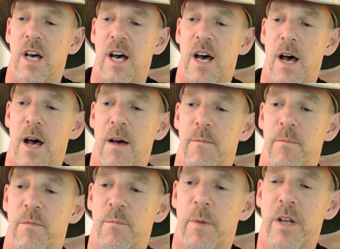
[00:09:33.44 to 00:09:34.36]

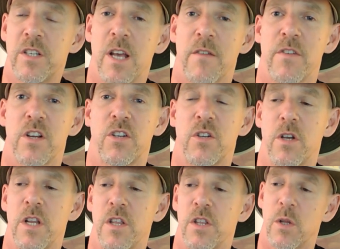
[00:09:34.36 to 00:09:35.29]
much heavier
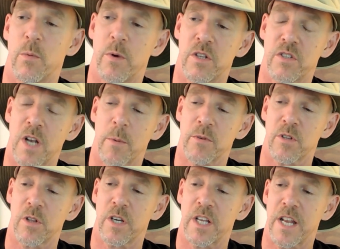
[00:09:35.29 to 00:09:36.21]
duty than the ones that I was
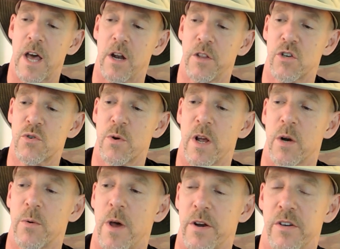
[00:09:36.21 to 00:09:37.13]
looking at on the trail
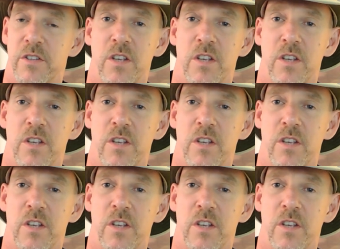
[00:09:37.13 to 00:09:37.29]
runners.